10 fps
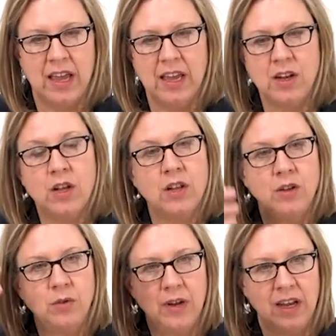
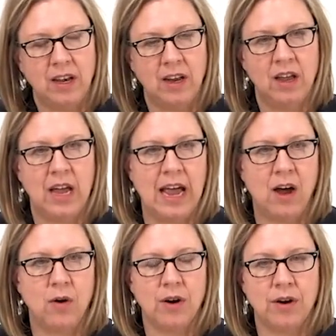including
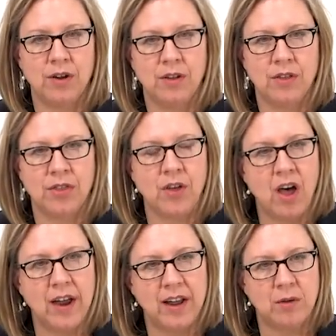our
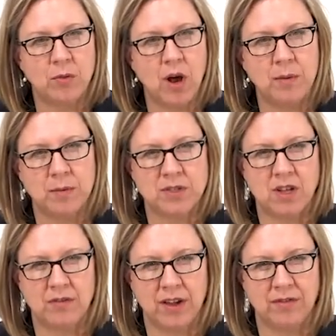thought and problem
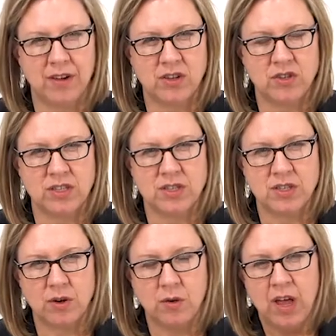solving functions.
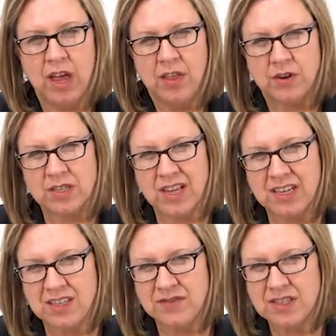So there's
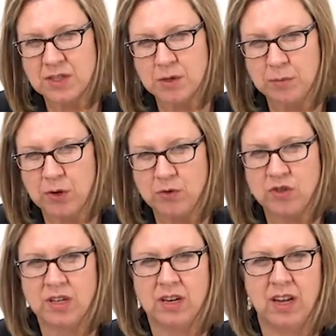lots of
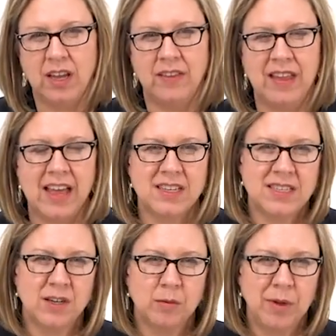distribution in that
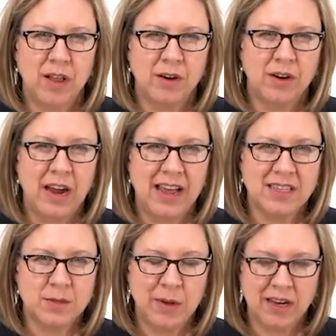cerebellar
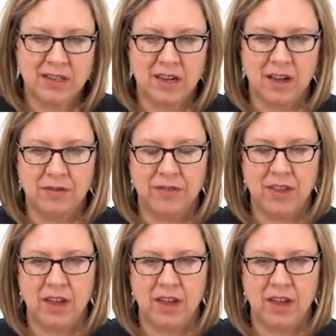aspect of